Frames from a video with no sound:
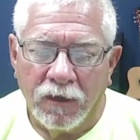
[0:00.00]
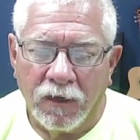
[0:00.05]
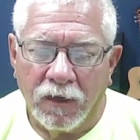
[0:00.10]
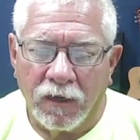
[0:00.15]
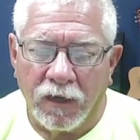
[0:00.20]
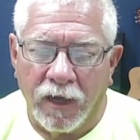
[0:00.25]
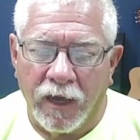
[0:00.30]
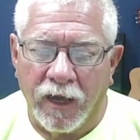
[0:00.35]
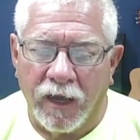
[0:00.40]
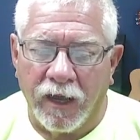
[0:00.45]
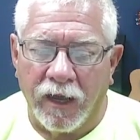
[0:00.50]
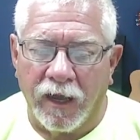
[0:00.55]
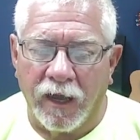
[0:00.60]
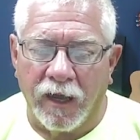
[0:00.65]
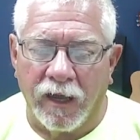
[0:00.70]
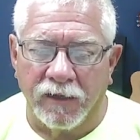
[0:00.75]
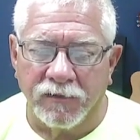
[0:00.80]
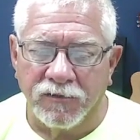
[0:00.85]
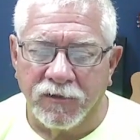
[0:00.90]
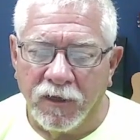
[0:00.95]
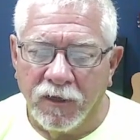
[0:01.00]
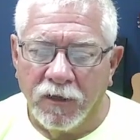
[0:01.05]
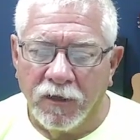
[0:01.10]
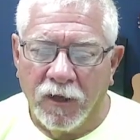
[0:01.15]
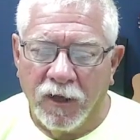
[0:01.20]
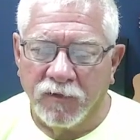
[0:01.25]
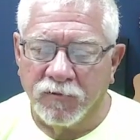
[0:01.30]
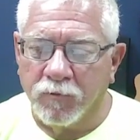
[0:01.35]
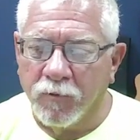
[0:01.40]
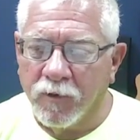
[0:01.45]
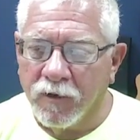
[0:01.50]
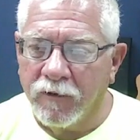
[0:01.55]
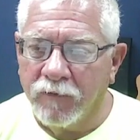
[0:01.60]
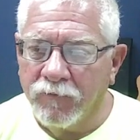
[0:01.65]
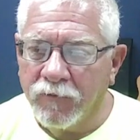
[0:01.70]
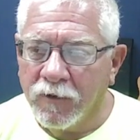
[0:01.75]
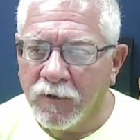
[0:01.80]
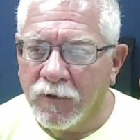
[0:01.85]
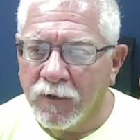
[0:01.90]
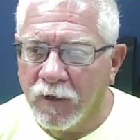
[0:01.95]
Uh, as, as one of
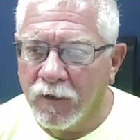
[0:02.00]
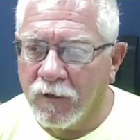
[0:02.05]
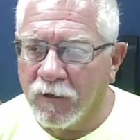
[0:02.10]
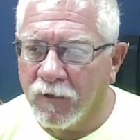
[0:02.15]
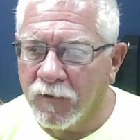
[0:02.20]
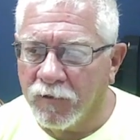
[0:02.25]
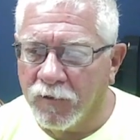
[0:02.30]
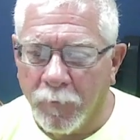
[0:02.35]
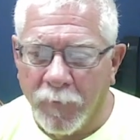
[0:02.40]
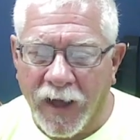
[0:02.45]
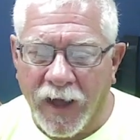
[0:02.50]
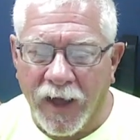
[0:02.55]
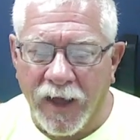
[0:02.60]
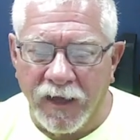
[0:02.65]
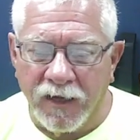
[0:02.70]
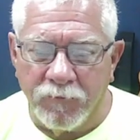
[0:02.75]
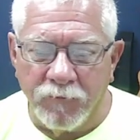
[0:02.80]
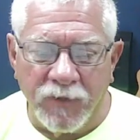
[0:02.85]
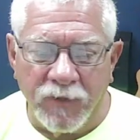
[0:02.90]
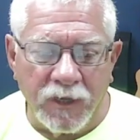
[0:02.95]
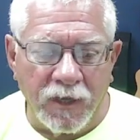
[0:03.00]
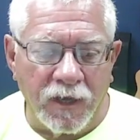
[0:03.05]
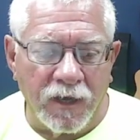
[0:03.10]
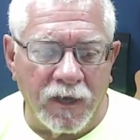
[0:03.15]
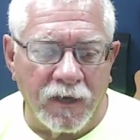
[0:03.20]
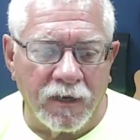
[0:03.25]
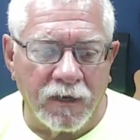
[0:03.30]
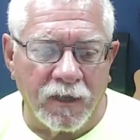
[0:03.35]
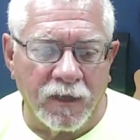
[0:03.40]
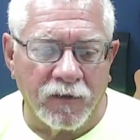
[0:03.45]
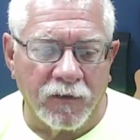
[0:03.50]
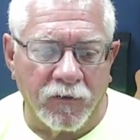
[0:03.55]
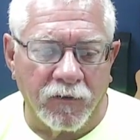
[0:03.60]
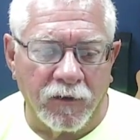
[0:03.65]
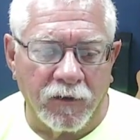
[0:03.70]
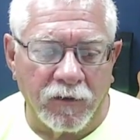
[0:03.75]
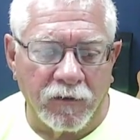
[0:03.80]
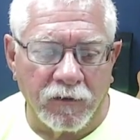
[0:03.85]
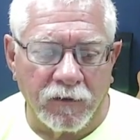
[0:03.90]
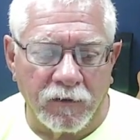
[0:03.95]
uh, the mighty men,
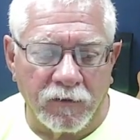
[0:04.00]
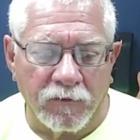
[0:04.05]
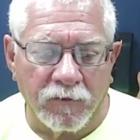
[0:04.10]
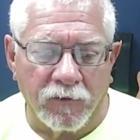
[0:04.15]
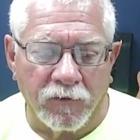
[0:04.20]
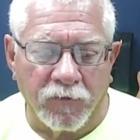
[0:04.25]
the, uh,